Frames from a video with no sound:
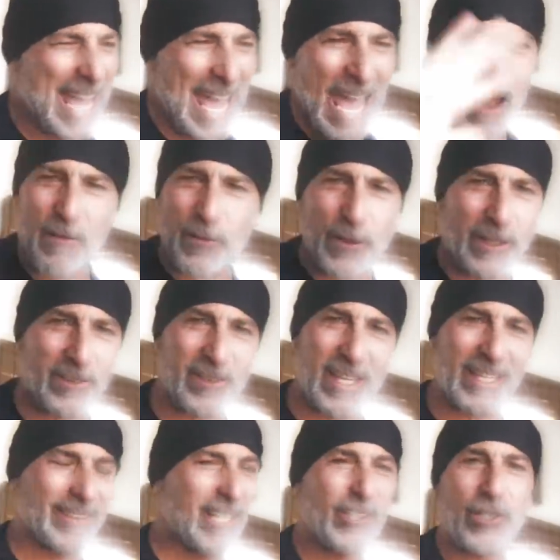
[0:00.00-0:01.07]

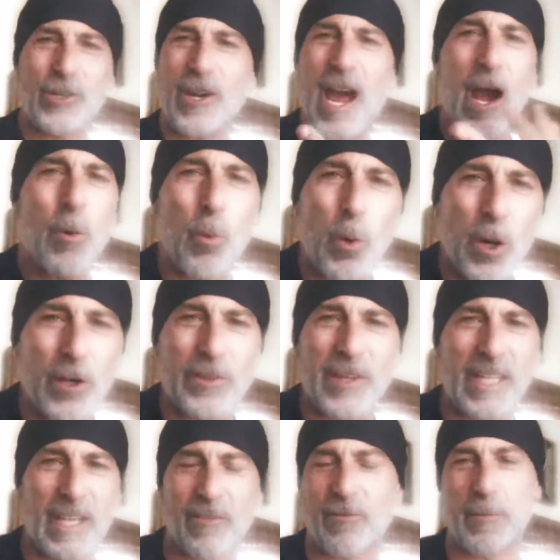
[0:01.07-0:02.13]
then you're not
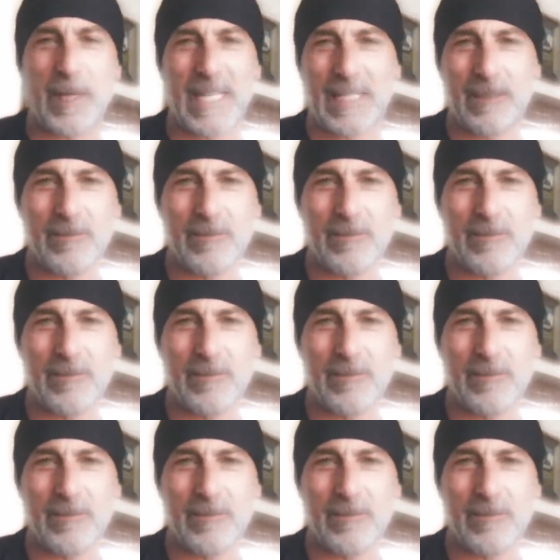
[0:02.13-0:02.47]
worthy of me.